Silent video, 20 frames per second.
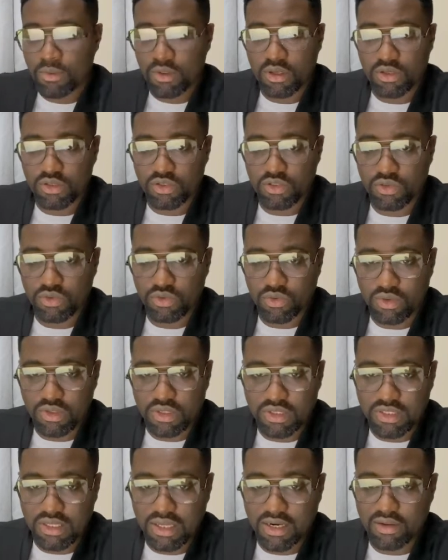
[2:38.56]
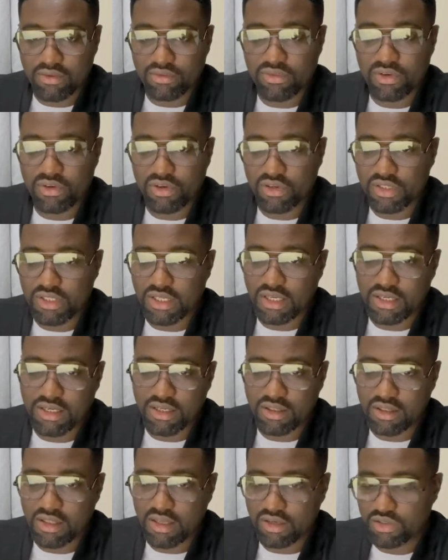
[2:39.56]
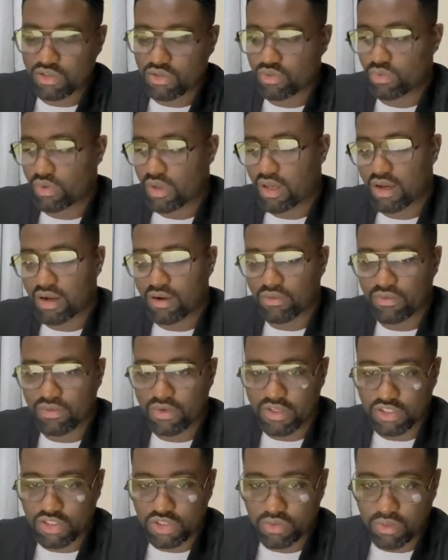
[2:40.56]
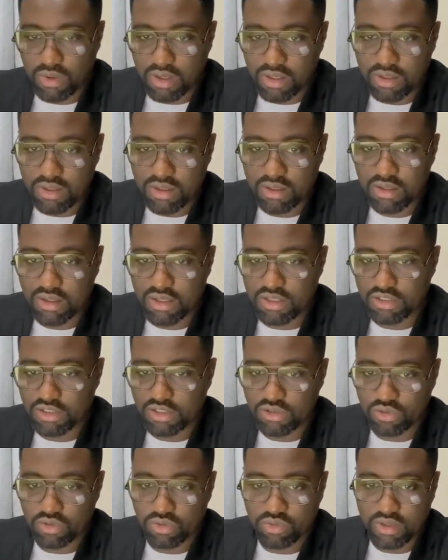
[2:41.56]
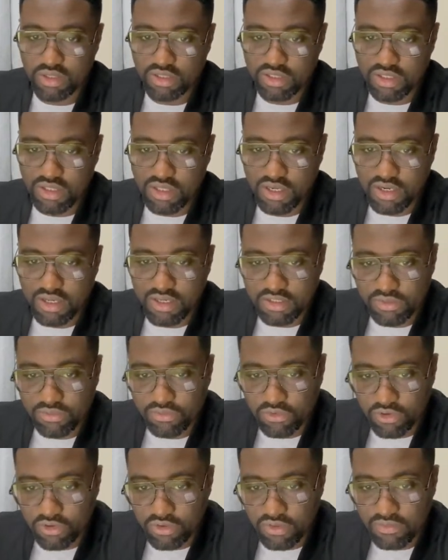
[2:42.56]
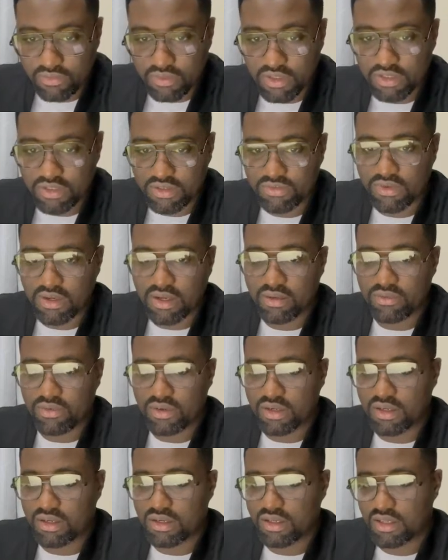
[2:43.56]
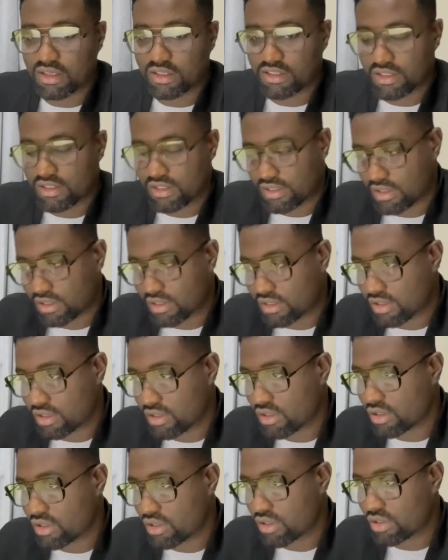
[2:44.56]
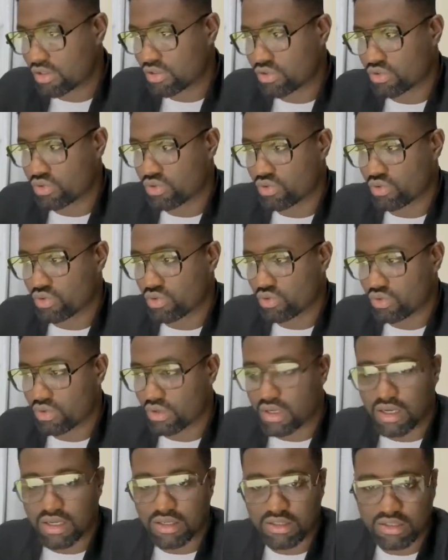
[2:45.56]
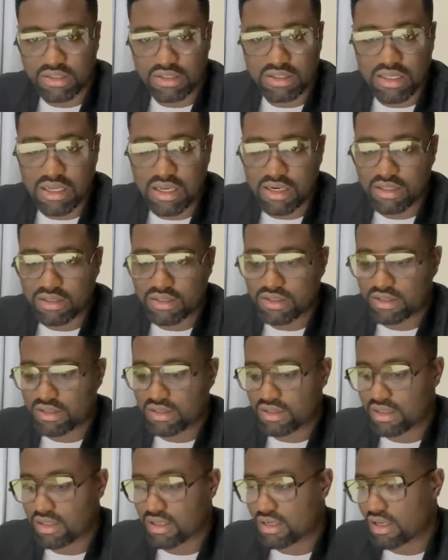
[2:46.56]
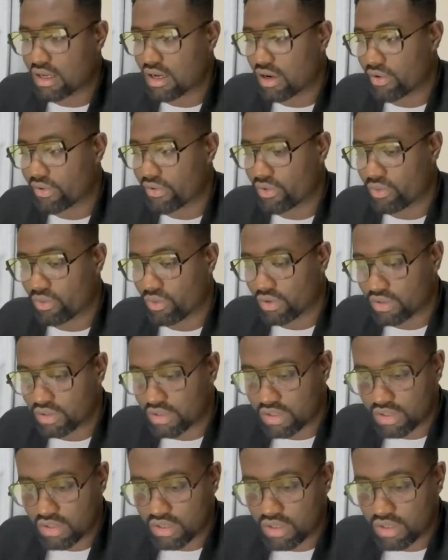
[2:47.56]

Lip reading: So these are the various heading tags we have: H1, H2, H3, H4, H5, and H6. So you can style it anyhow you want